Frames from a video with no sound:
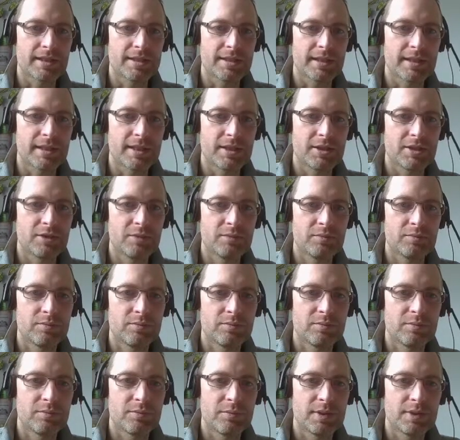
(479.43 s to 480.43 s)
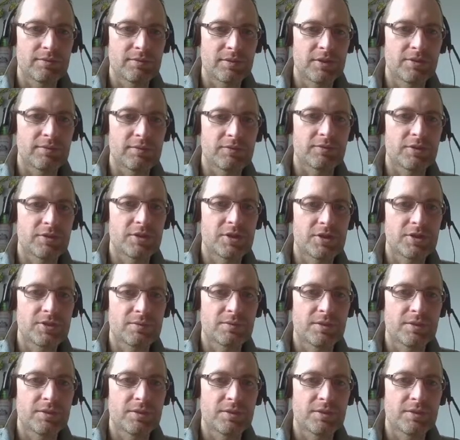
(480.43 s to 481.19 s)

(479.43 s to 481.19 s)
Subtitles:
and then you have another version where